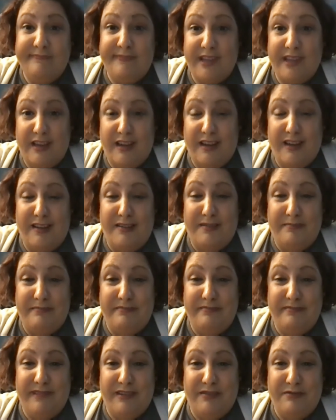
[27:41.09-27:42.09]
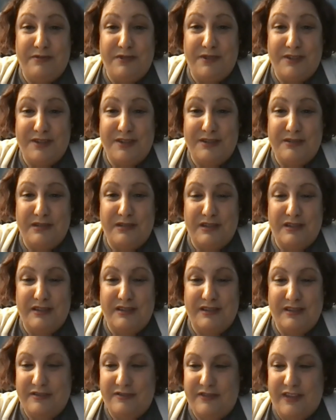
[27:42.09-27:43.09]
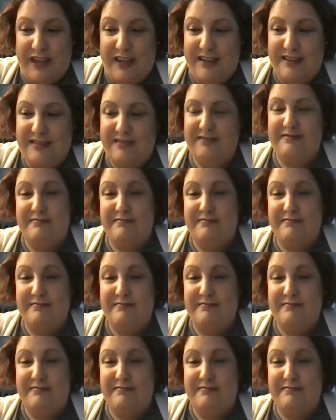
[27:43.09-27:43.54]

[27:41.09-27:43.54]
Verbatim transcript: um, if we're if that